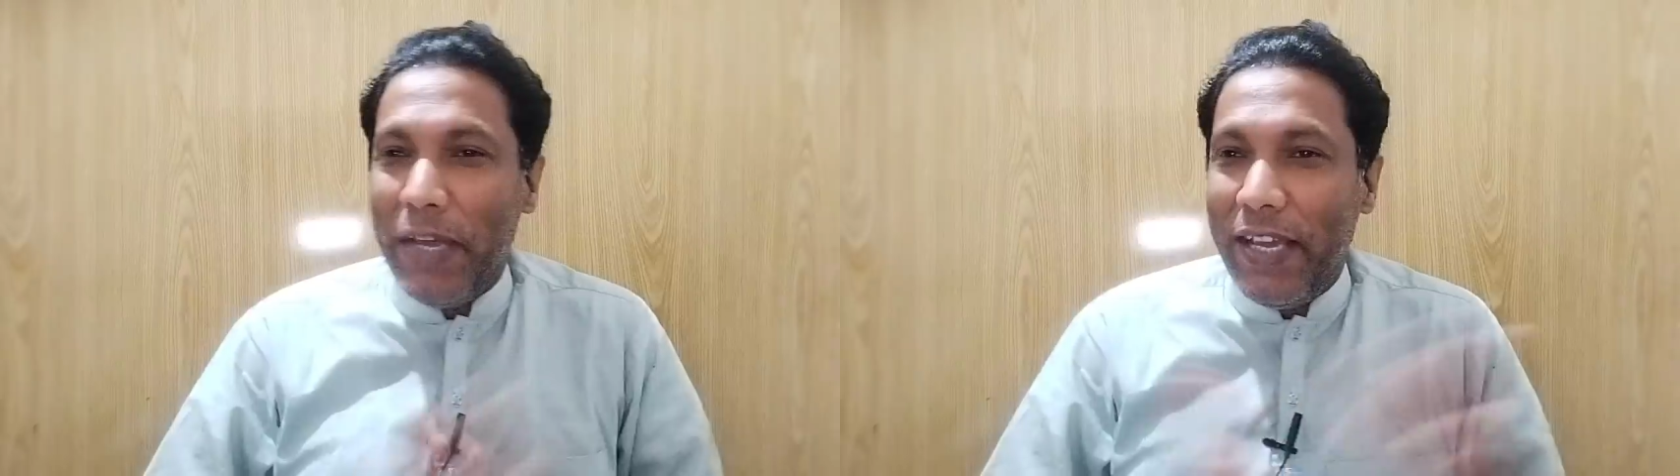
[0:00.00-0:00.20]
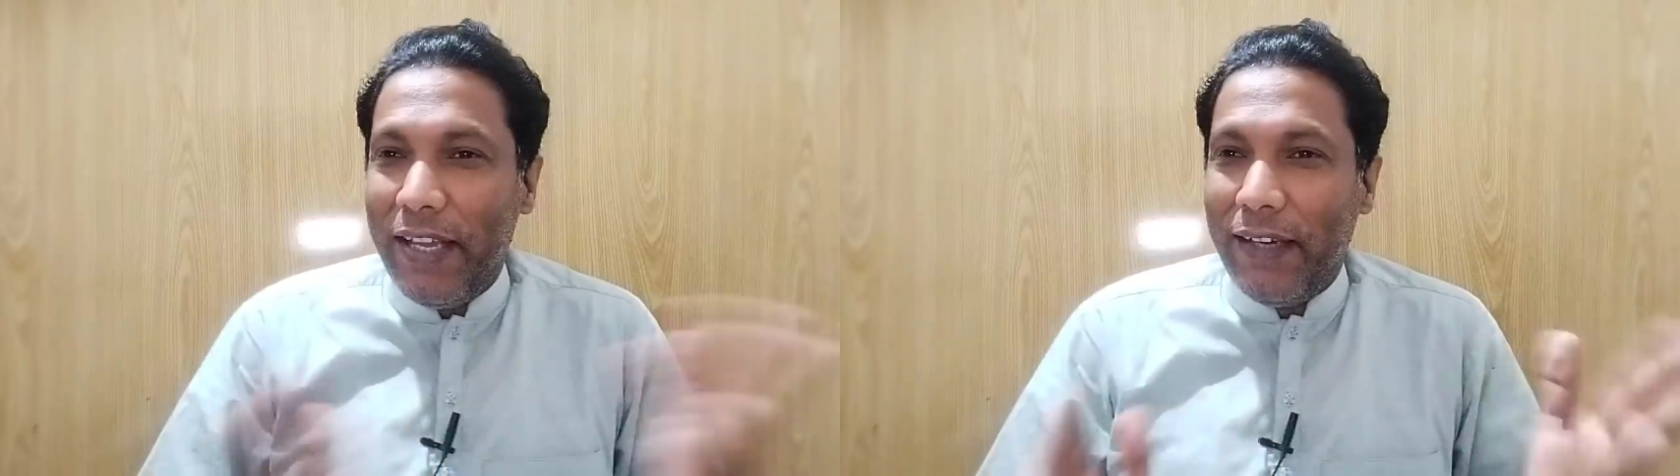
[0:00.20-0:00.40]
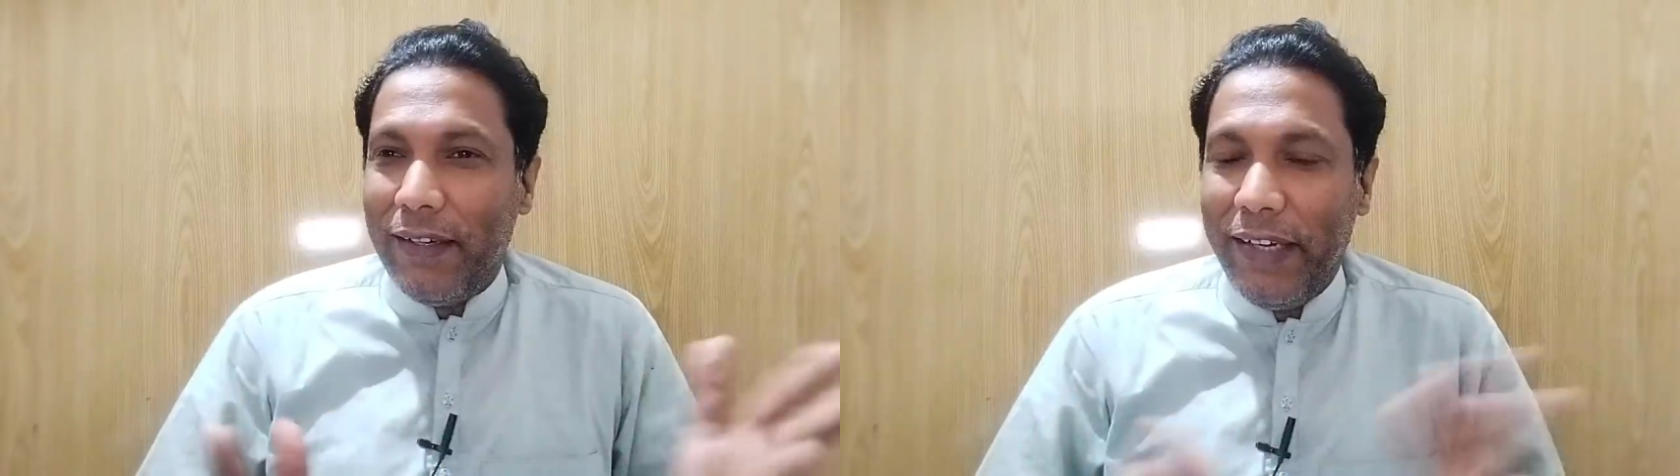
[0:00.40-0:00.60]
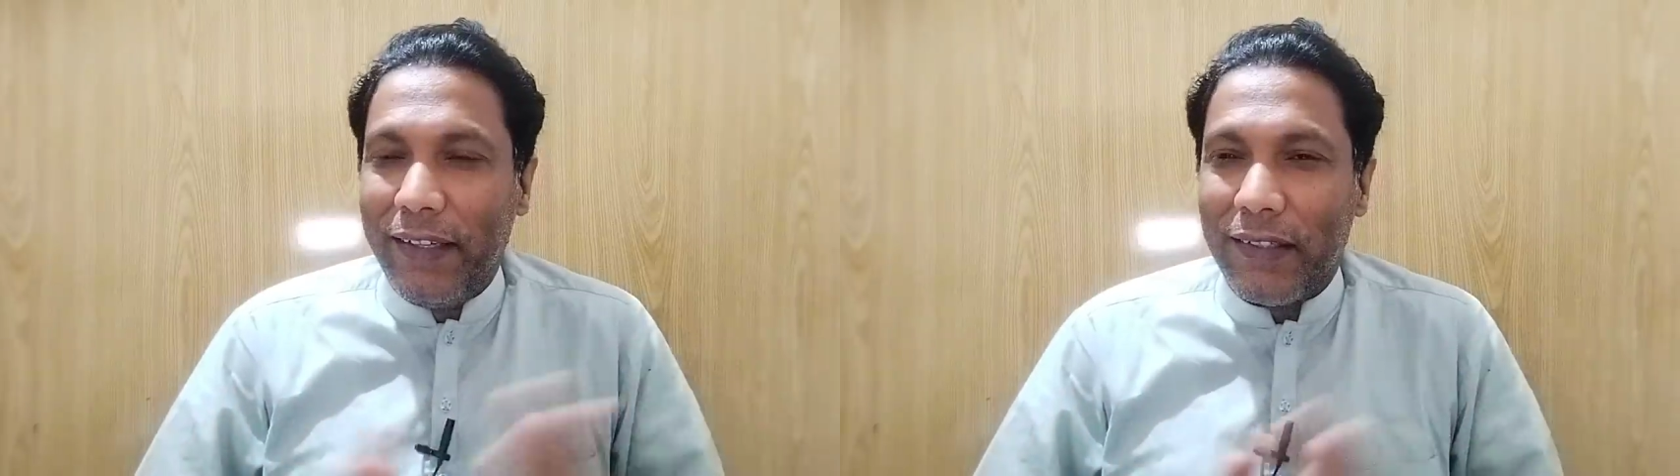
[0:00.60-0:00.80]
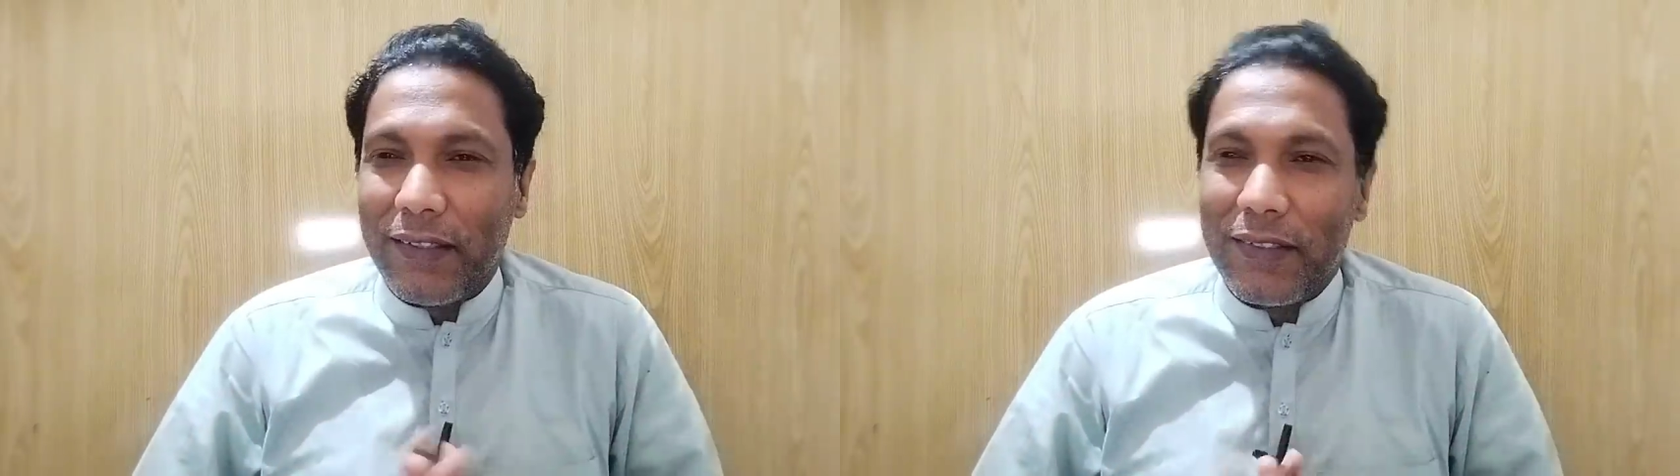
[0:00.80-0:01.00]
main
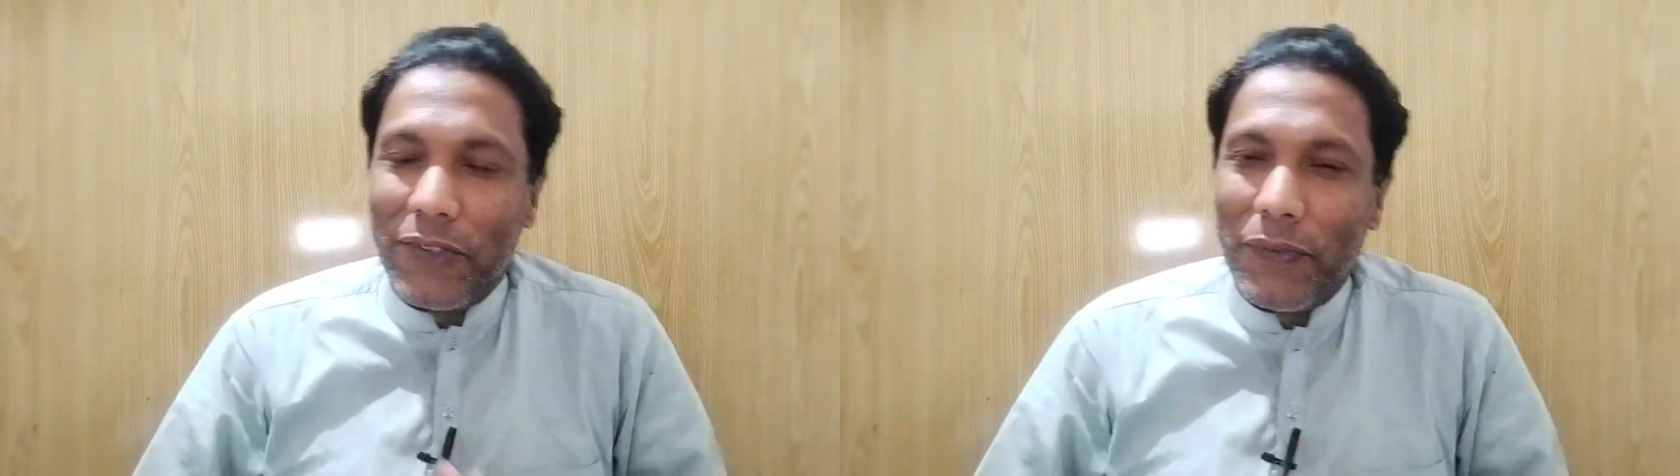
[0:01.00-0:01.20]
leaders